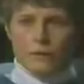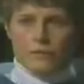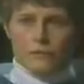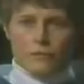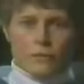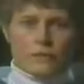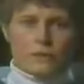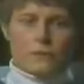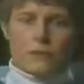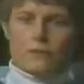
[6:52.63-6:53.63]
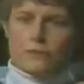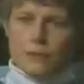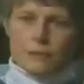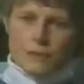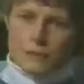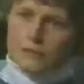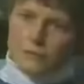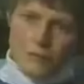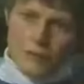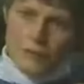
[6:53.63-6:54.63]
for which you are now trying to
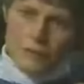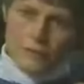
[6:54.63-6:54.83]
justify